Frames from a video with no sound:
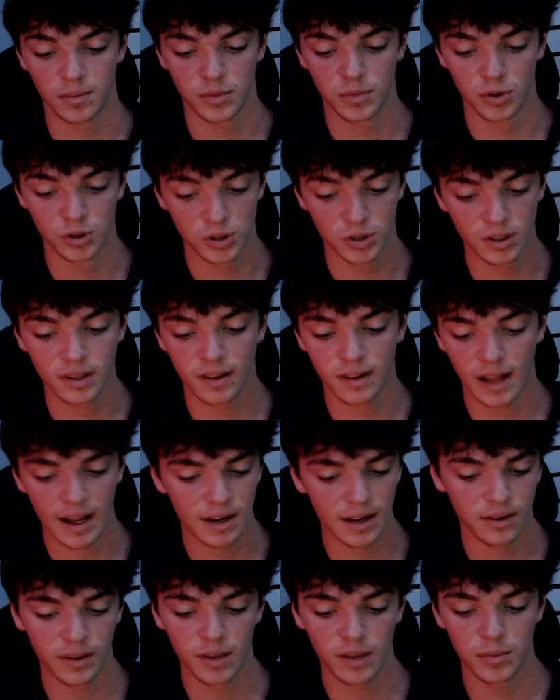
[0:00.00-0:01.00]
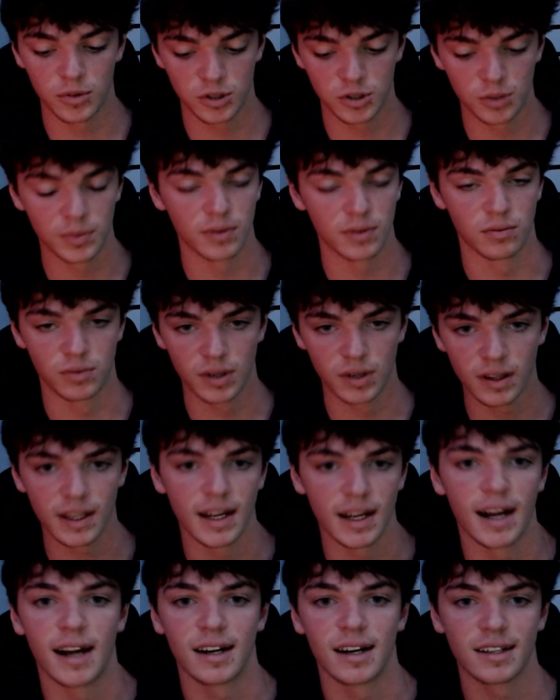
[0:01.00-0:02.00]
You shouldn't lie to them. You should be
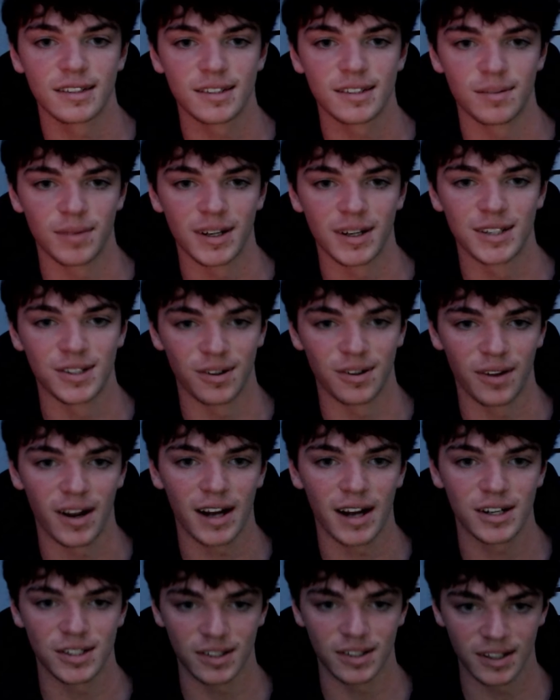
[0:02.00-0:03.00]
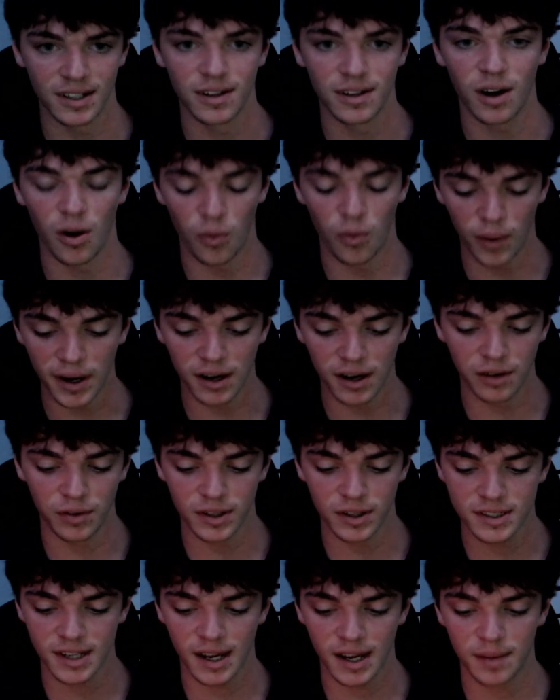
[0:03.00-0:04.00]
really honest and make sure they're actually aware of
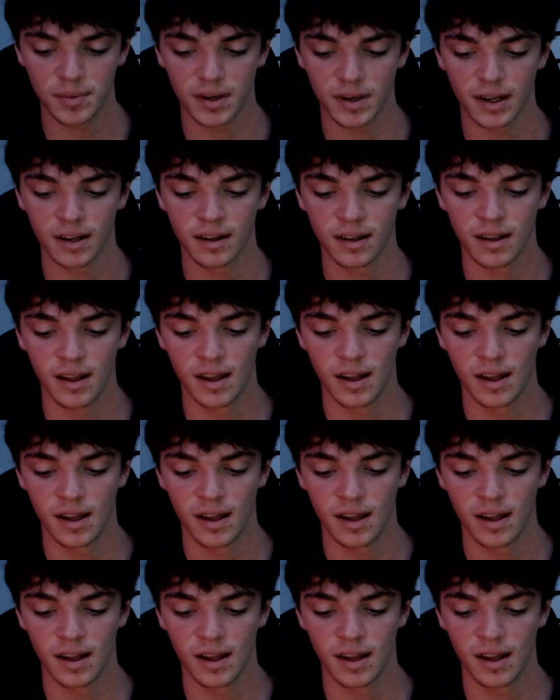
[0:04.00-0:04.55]
what's happening,